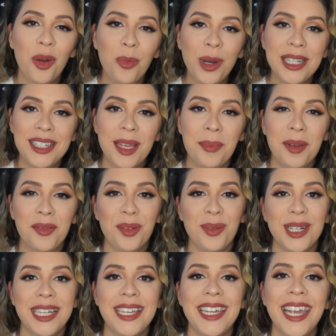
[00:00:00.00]
What's up
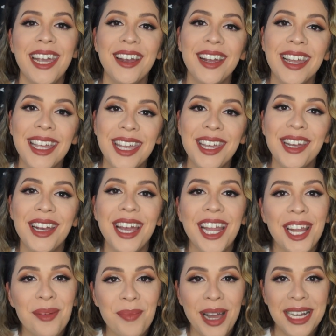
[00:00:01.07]
everyone, Erica here, and
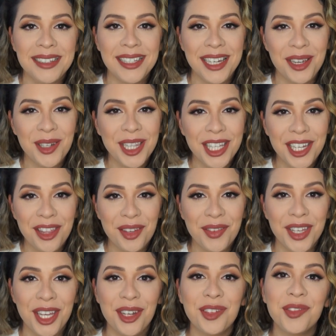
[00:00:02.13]
I'm back today with another
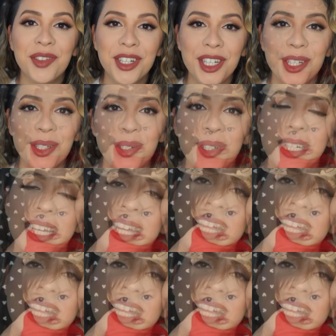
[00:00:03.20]
video for you.